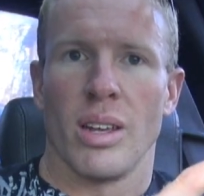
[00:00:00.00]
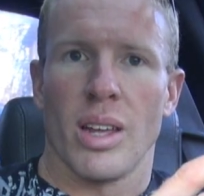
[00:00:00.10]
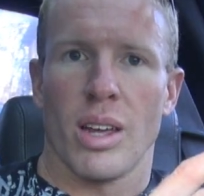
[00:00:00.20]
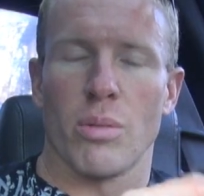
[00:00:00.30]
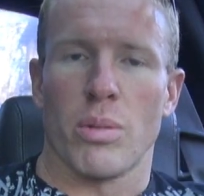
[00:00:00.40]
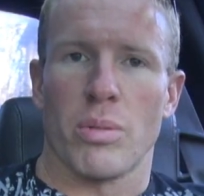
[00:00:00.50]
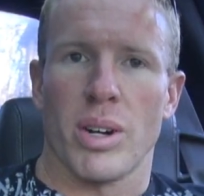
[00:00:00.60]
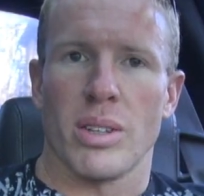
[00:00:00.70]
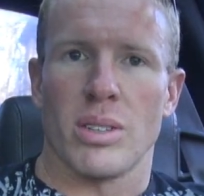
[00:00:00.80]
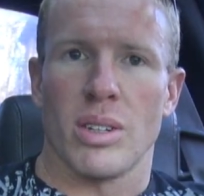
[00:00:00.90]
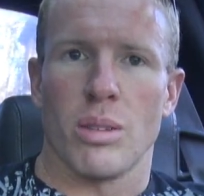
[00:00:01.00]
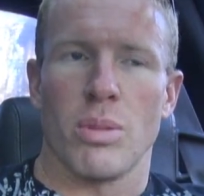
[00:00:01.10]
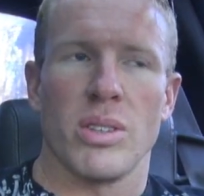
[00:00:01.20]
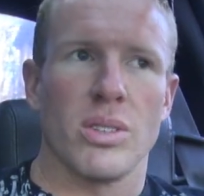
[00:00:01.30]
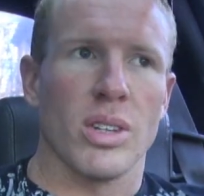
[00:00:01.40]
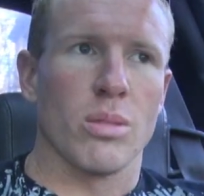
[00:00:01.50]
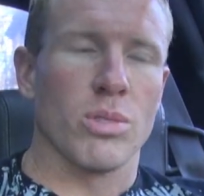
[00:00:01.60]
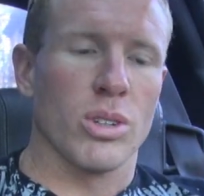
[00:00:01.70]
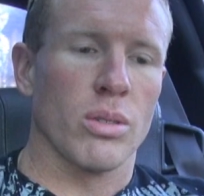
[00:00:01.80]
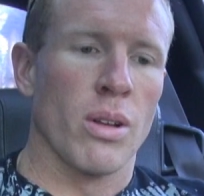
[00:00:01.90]
Had a proprietary PCM,
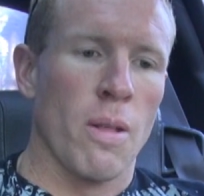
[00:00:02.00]
so